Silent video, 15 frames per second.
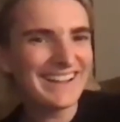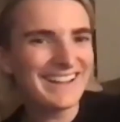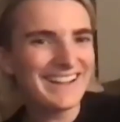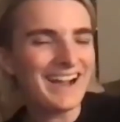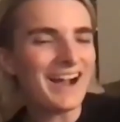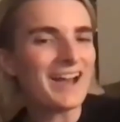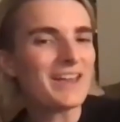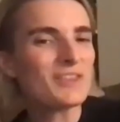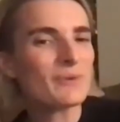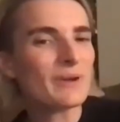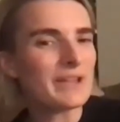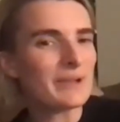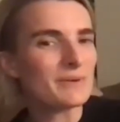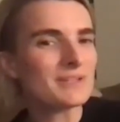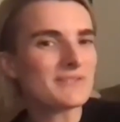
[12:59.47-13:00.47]
know
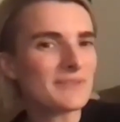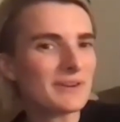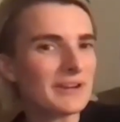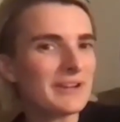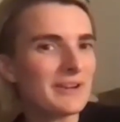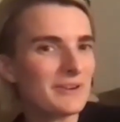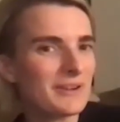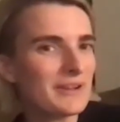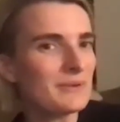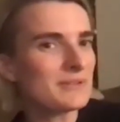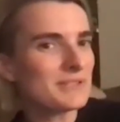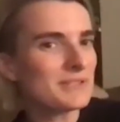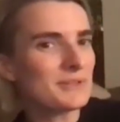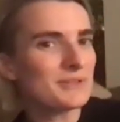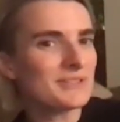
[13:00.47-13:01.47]
that it
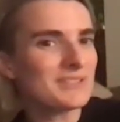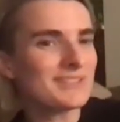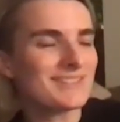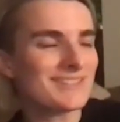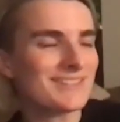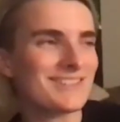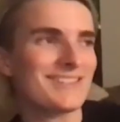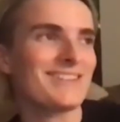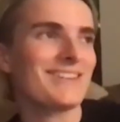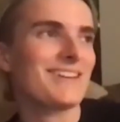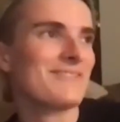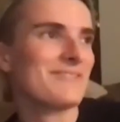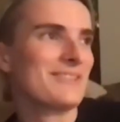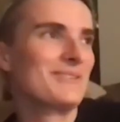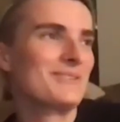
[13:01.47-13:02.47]
was a good decision, I
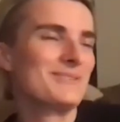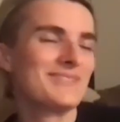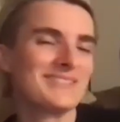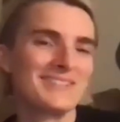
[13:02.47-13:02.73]
feel. So.